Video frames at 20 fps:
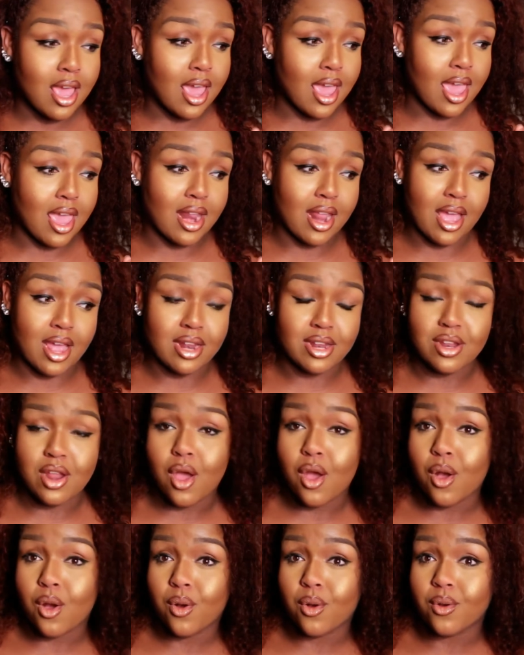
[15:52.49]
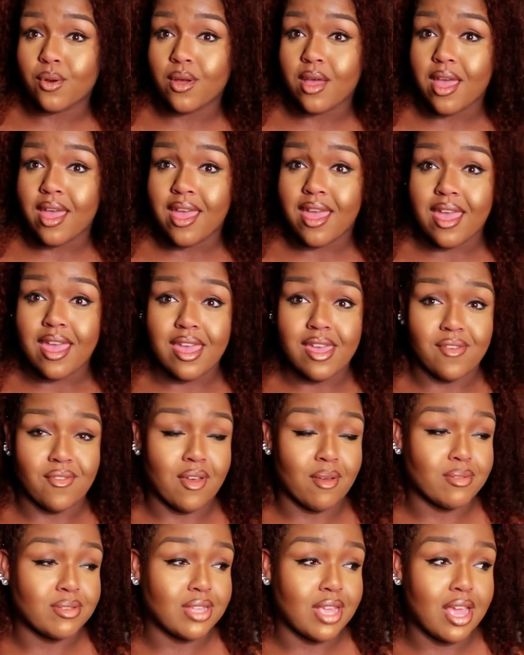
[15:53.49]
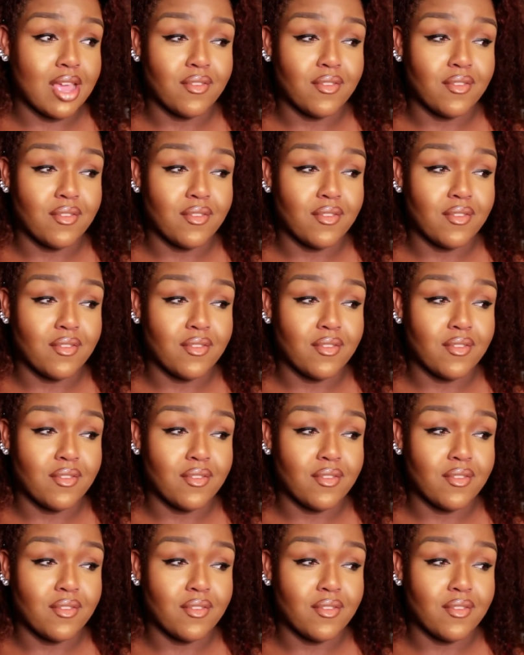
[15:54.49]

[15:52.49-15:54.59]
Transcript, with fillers: And I know if I was to